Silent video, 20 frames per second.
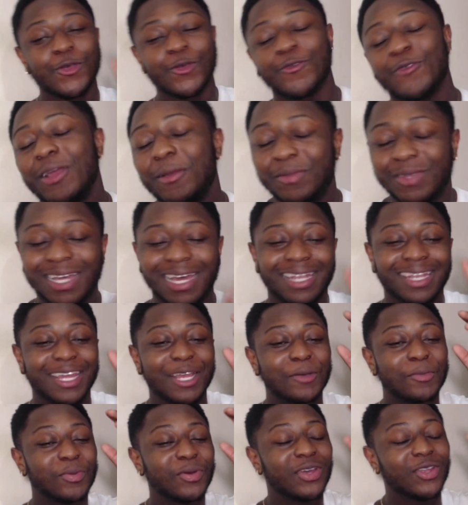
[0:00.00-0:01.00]
Rape that
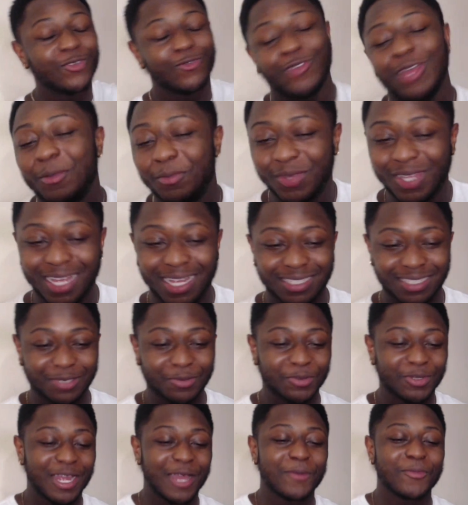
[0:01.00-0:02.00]
like button. Rape that
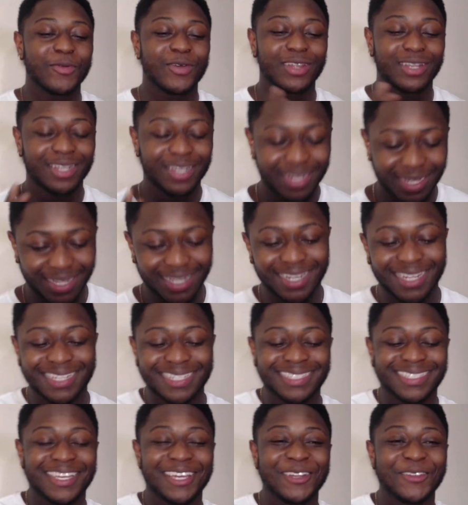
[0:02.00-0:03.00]
subscribe button.
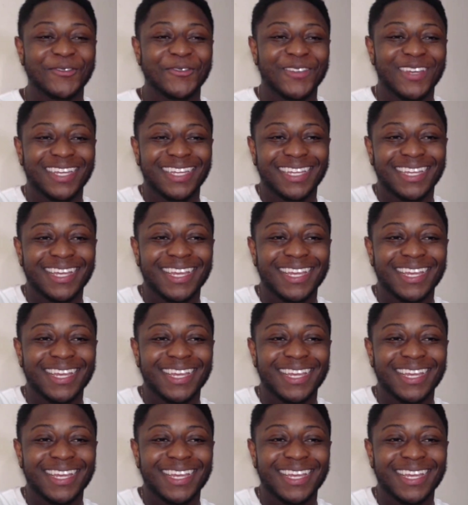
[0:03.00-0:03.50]
Let's get it, man.